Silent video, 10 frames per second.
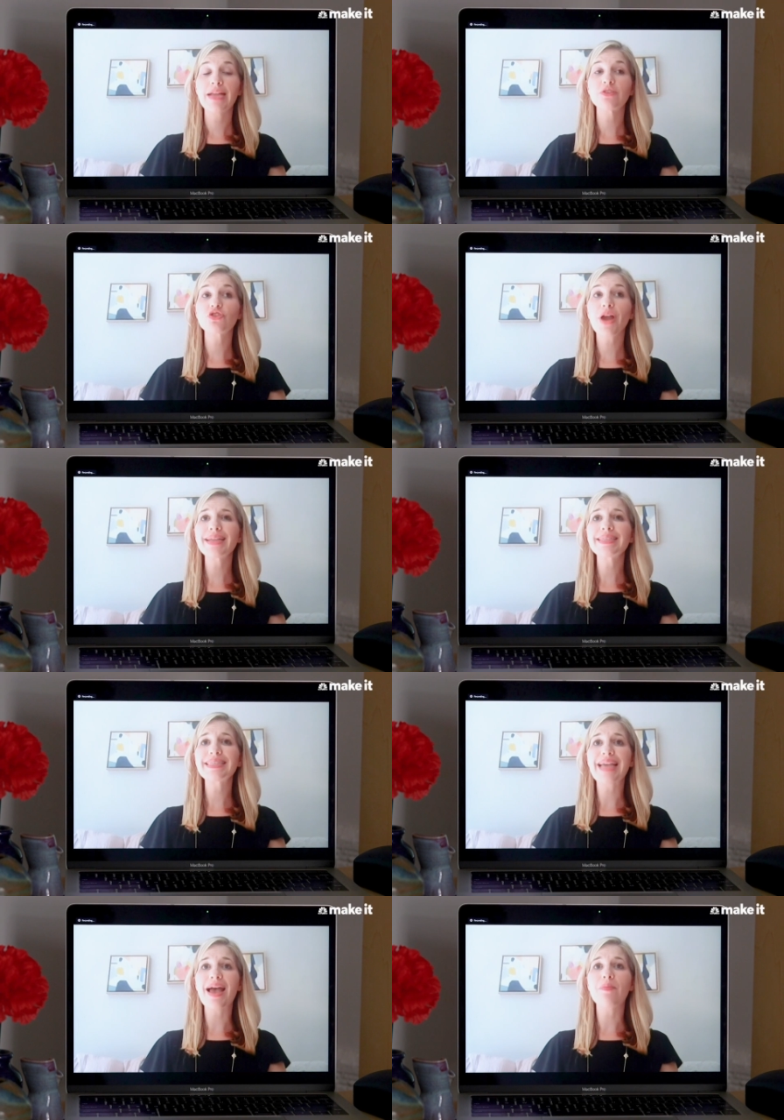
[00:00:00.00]
It's trying
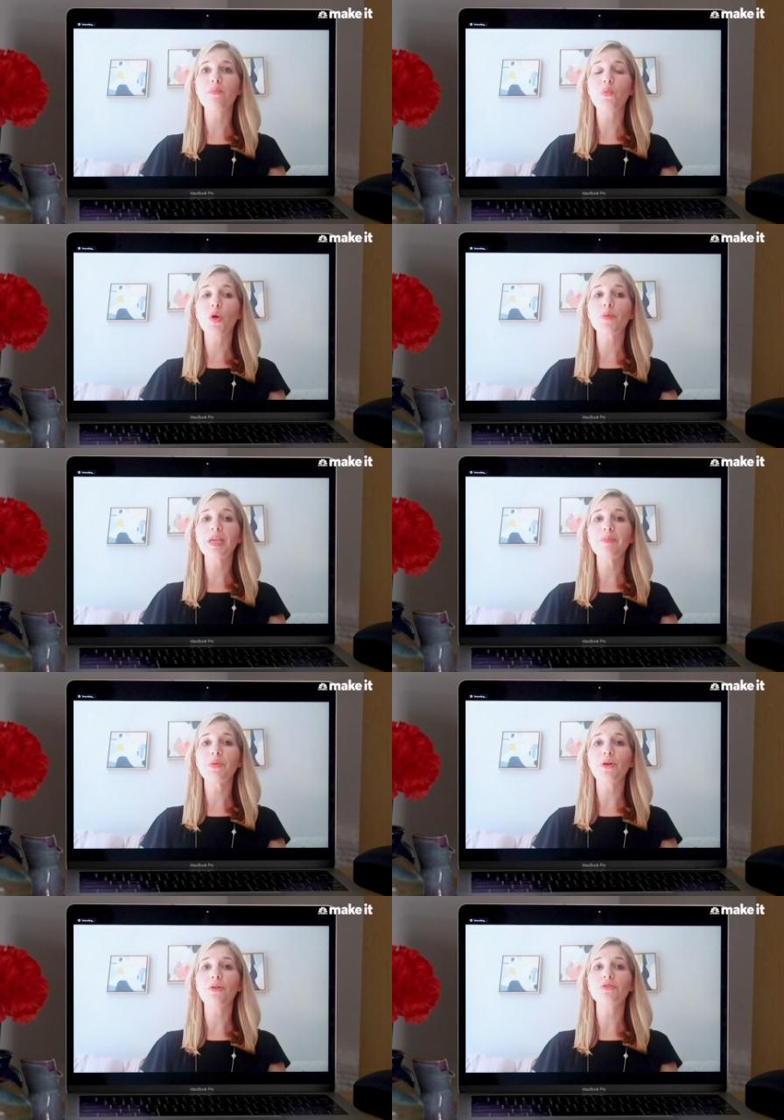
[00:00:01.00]
to get more
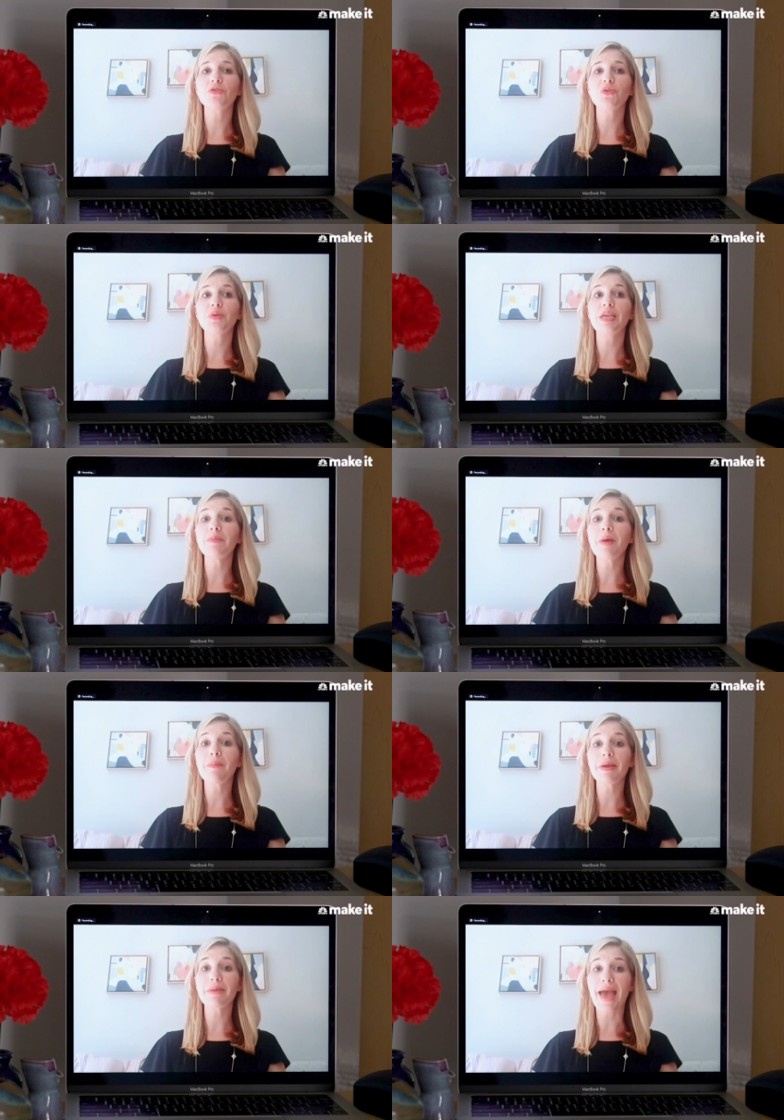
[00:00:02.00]
people to keep
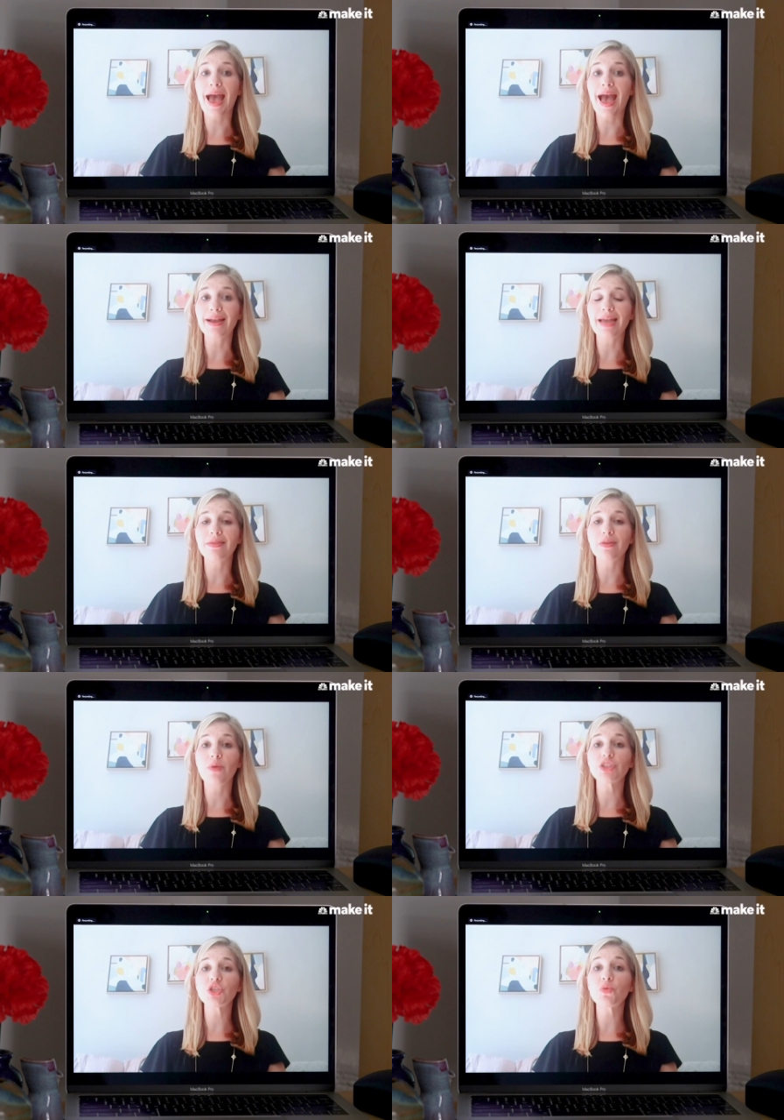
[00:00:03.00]
coming back. And the
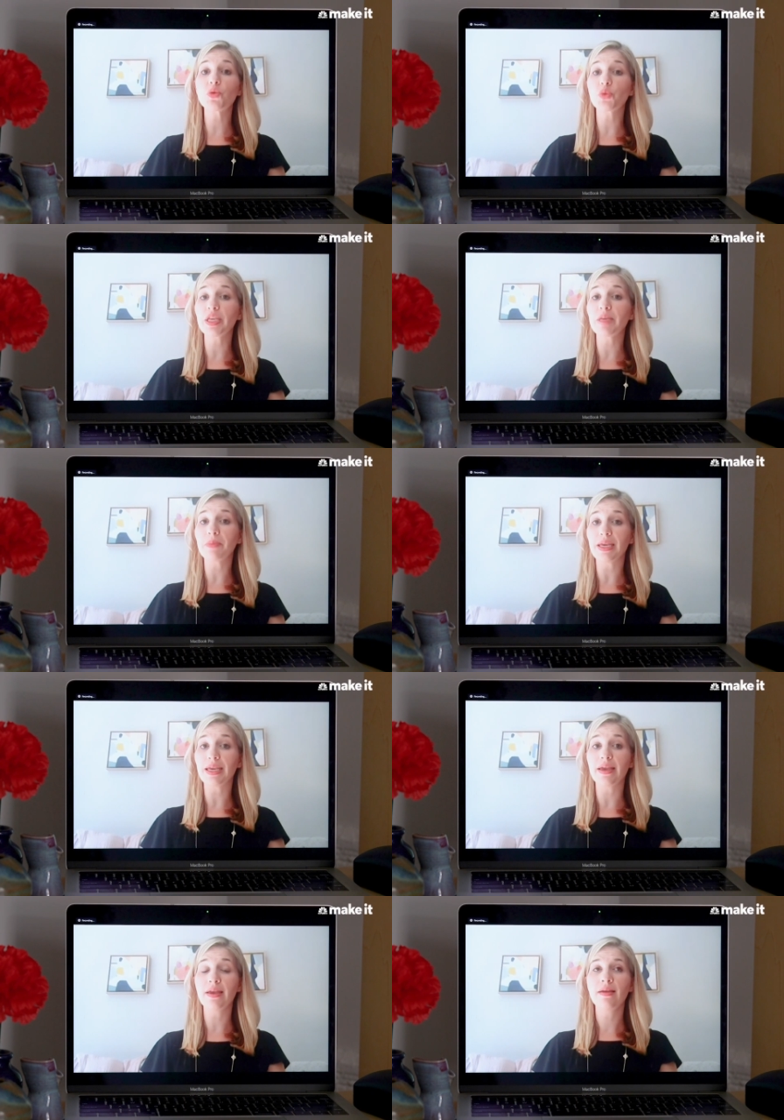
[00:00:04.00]
question will really
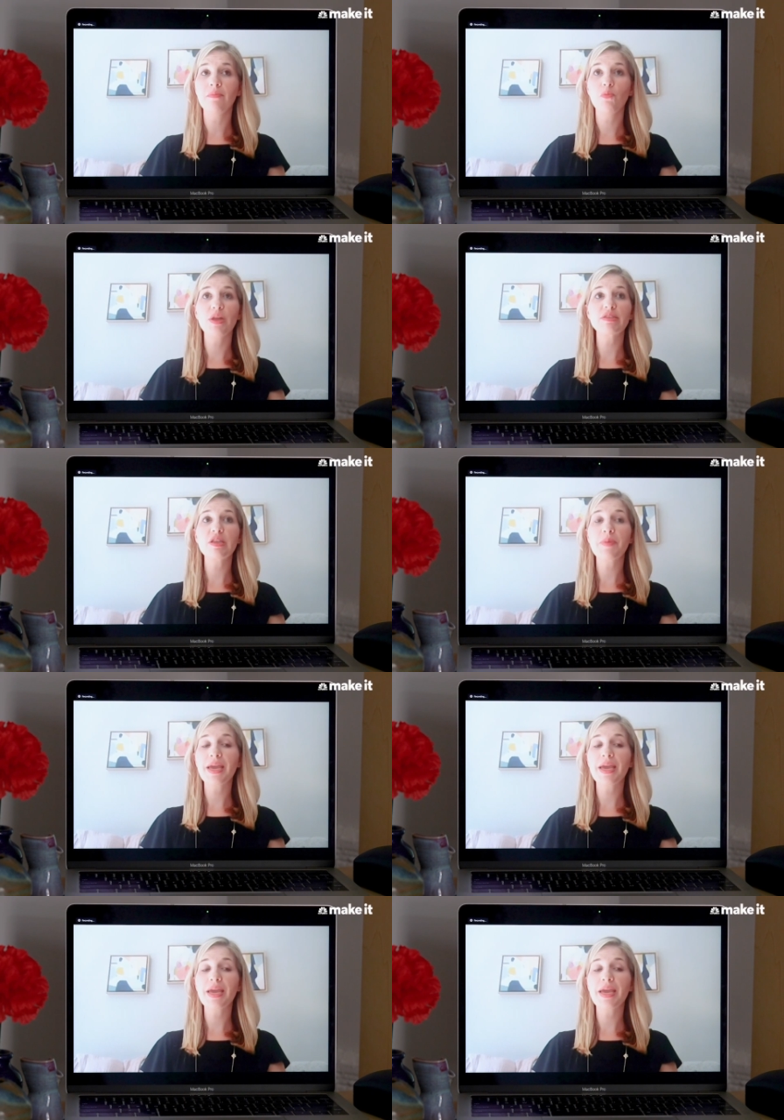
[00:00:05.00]
be, once the